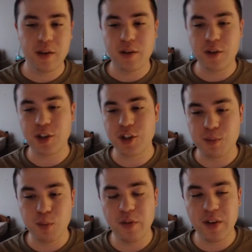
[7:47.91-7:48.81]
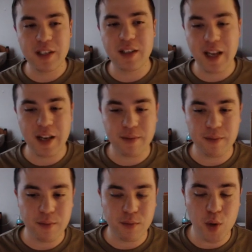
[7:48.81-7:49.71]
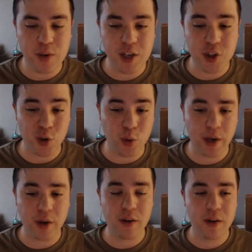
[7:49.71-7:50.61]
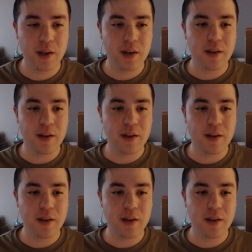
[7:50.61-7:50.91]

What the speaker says: you can just move it into that rotation quicker,